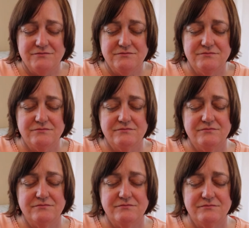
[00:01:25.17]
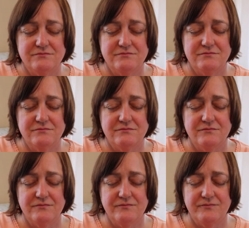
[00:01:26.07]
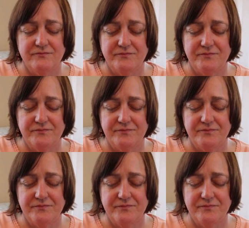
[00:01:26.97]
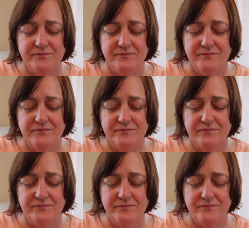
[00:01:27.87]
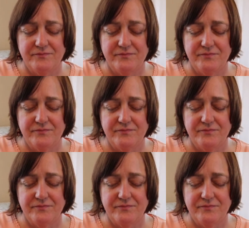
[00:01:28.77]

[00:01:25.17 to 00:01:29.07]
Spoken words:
No one is speaking in this clip.